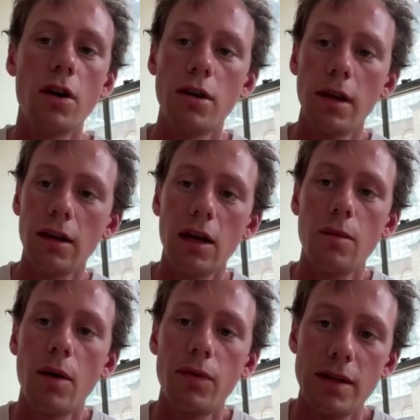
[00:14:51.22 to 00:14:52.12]
thinking
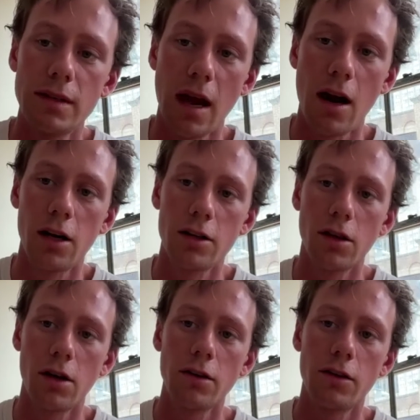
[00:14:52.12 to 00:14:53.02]
about these
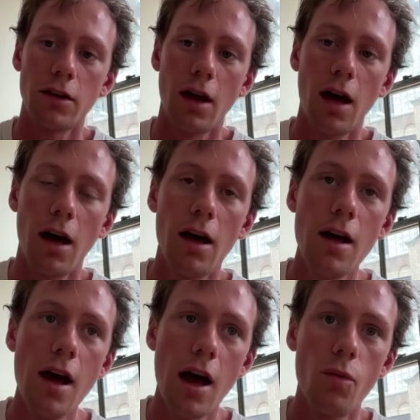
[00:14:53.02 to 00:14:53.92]
characters,
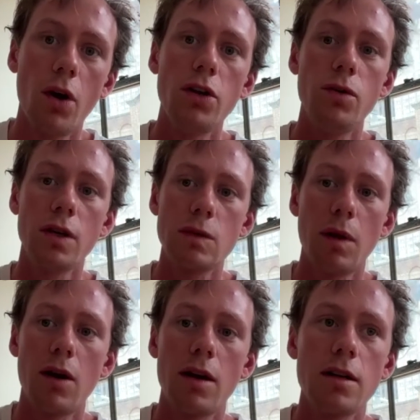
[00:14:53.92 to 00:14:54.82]
and what you
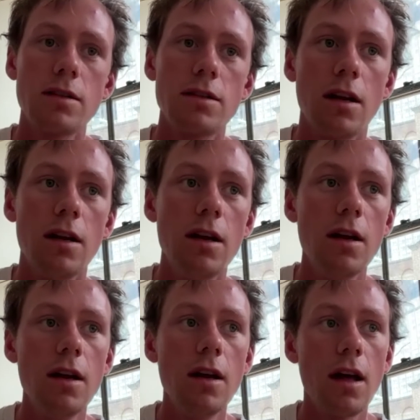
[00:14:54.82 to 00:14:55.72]
experienced.
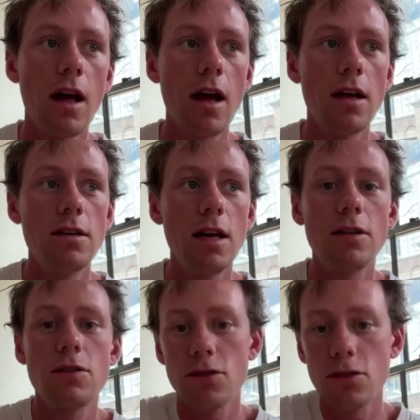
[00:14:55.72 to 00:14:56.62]
And
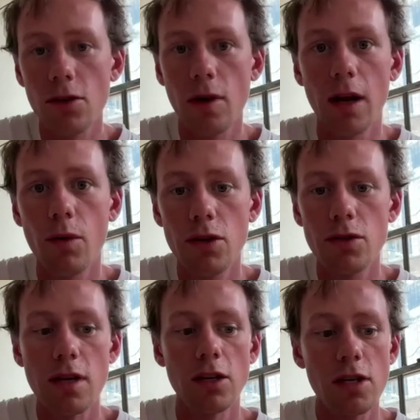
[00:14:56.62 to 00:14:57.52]
it's true, like what you
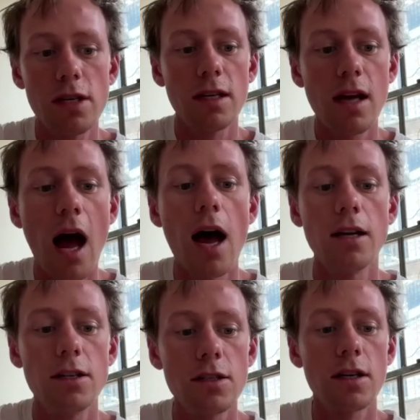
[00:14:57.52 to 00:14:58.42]
said, she's a guide,
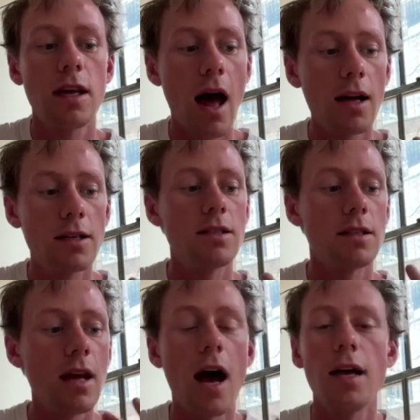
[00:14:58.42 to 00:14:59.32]
she's a
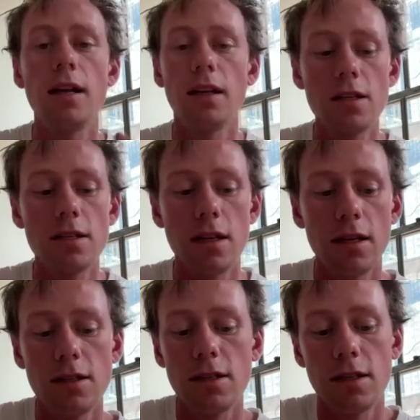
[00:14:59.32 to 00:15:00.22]
guiding, she's
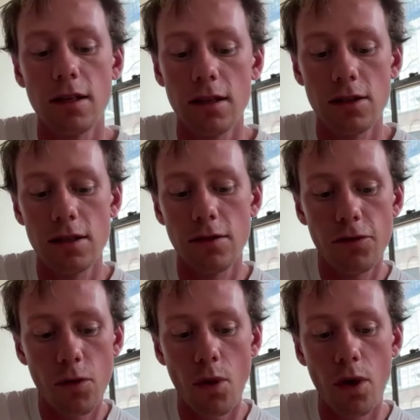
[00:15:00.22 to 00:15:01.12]
a
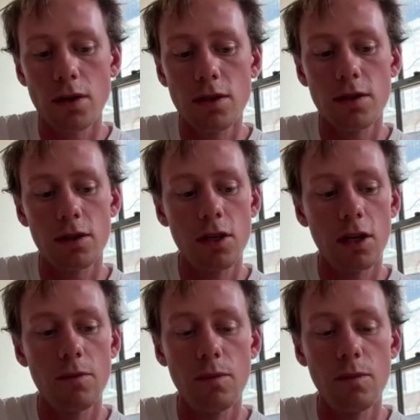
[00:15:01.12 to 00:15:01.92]
force. She can